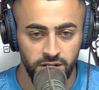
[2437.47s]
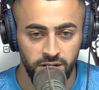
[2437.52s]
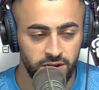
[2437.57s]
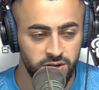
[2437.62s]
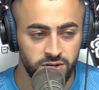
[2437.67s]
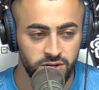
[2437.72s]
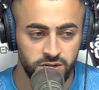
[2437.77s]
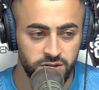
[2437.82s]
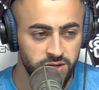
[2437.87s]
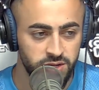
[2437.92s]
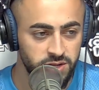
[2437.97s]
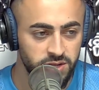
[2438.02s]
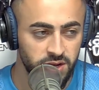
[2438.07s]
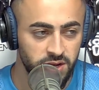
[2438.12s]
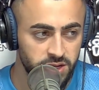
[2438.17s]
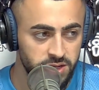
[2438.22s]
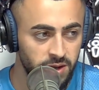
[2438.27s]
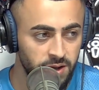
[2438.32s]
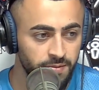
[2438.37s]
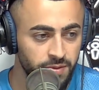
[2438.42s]
That's
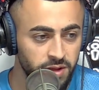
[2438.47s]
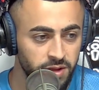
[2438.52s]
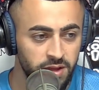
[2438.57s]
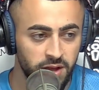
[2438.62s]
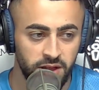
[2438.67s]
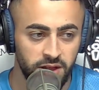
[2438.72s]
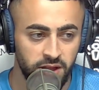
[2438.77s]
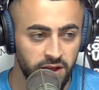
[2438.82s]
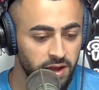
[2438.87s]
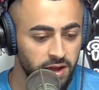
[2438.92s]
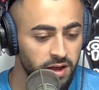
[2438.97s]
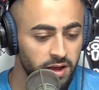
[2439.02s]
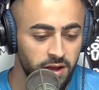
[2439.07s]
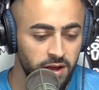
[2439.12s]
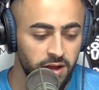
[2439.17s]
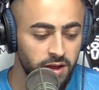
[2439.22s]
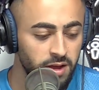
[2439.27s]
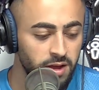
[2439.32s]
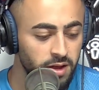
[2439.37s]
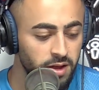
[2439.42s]
something that, like,
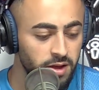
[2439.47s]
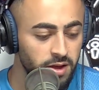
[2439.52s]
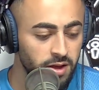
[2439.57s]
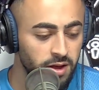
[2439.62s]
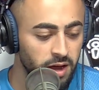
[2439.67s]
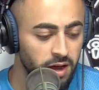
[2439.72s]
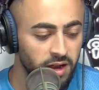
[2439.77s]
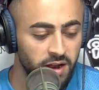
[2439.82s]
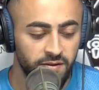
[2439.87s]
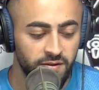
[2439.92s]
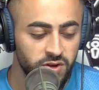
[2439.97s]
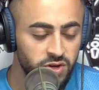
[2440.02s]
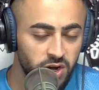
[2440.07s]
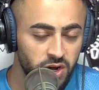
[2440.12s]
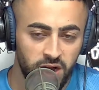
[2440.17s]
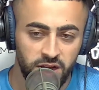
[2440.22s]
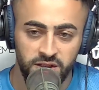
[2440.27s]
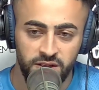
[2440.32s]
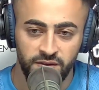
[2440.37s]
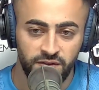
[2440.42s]
I never
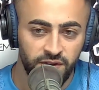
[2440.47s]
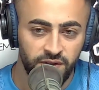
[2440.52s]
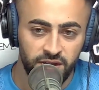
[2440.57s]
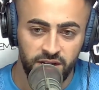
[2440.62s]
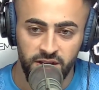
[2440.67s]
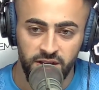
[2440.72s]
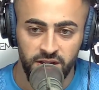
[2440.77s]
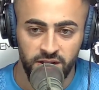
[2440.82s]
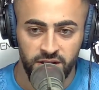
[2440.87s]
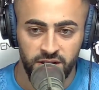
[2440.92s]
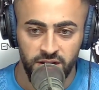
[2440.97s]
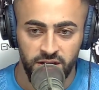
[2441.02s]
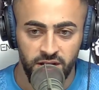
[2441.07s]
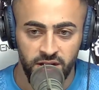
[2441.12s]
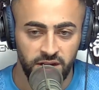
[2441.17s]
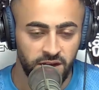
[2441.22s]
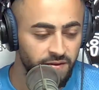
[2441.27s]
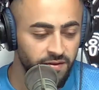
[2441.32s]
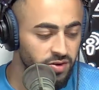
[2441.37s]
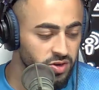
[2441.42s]
tried to fit in. I
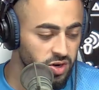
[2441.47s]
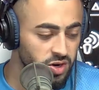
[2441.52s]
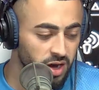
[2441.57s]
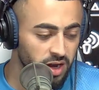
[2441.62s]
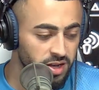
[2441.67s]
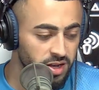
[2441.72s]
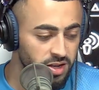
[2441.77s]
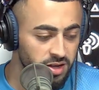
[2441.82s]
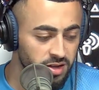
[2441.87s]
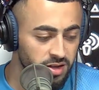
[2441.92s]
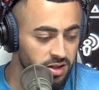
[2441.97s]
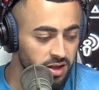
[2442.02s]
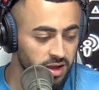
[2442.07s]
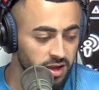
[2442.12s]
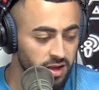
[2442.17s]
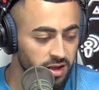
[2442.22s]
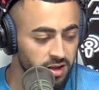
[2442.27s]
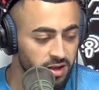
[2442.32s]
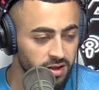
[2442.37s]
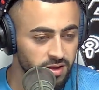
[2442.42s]
never tried to,
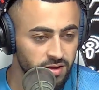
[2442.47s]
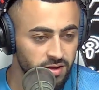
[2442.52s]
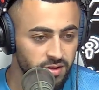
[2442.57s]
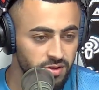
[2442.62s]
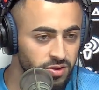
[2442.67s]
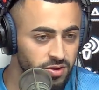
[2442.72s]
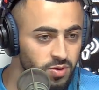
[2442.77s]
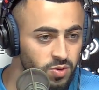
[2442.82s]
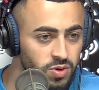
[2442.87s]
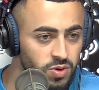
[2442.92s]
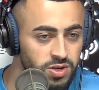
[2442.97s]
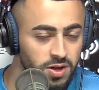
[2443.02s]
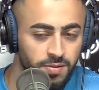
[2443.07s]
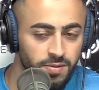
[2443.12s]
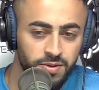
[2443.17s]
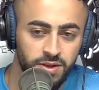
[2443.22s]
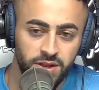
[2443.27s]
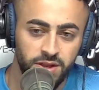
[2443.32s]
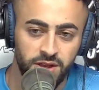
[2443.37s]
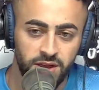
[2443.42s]
like, do
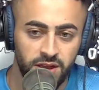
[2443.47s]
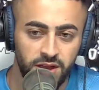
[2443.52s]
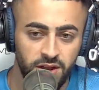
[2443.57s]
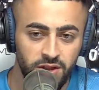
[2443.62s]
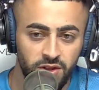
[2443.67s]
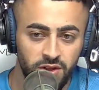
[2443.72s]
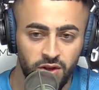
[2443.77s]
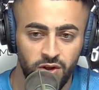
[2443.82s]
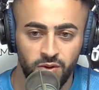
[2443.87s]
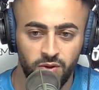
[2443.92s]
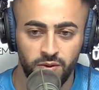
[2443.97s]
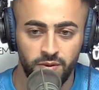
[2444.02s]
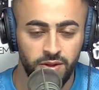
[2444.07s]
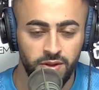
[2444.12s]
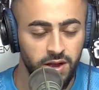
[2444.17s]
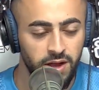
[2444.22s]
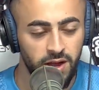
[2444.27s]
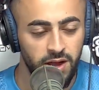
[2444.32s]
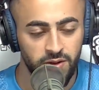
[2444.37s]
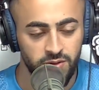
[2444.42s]
something to get along with.
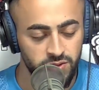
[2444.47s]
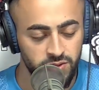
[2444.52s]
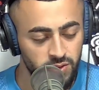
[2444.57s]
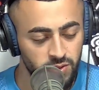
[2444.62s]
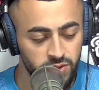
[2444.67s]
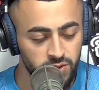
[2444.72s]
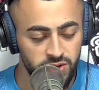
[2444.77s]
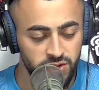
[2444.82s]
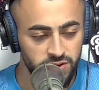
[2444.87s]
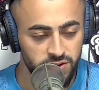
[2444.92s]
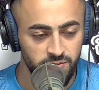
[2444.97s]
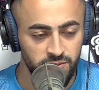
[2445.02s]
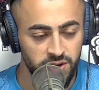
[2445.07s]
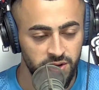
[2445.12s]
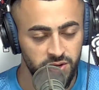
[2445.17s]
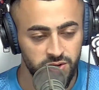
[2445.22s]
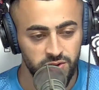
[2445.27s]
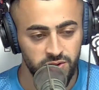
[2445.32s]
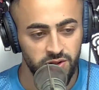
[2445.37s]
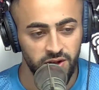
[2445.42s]
Like, I was always just me.
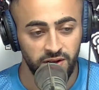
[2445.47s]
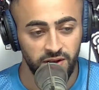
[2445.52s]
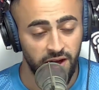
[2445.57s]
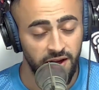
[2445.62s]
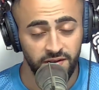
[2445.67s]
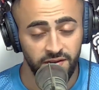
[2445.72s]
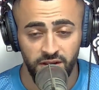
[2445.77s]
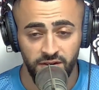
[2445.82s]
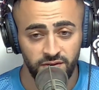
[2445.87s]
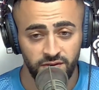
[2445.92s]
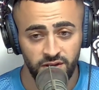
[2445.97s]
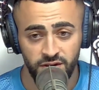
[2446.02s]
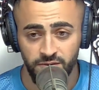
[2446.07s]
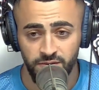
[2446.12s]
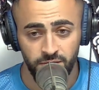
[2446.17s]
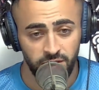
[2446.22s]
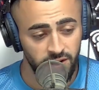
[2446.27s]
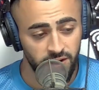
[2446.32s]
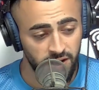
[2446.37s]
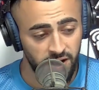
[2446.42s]
So, like, I never
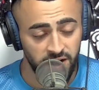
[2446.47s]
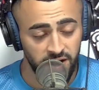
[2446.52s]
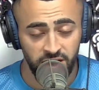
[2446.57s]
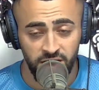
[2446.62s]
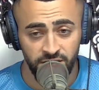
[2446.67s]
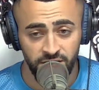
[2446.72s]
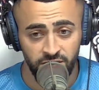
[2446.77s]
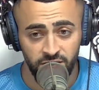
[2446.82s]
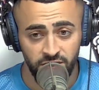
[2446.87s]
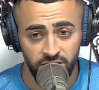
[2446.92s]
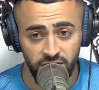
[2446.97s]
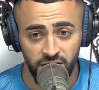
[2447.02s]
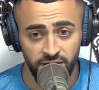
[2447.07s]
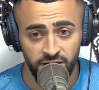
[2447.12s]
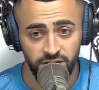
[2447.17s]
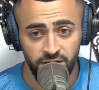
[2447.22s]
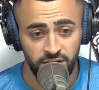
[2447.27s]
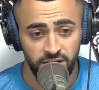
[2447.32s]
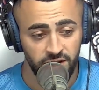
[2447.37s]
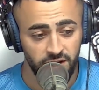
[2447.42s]

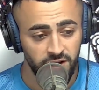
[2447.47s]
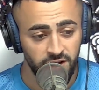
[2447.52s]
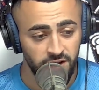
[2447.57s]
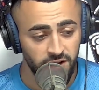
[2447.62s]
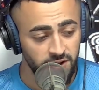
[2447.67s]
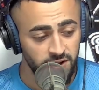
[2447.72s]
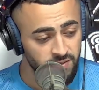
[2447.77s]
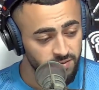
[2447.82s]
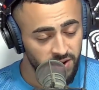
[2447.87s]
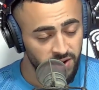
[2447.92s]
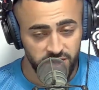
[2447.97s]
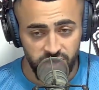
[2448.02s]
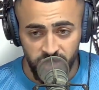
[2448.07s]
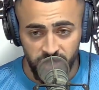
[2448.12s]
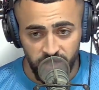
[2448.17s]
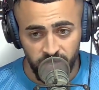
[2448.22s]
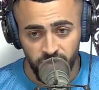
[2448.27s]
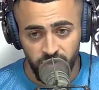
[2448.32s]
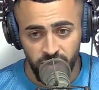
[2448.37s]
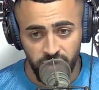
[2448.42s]
left my
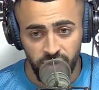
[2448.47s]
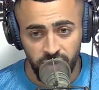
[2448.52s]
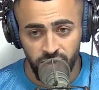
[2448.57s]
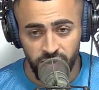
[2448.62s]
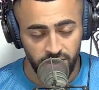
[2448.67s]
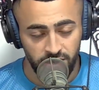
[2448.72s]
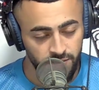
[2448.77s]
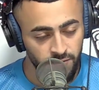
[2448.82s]
general area.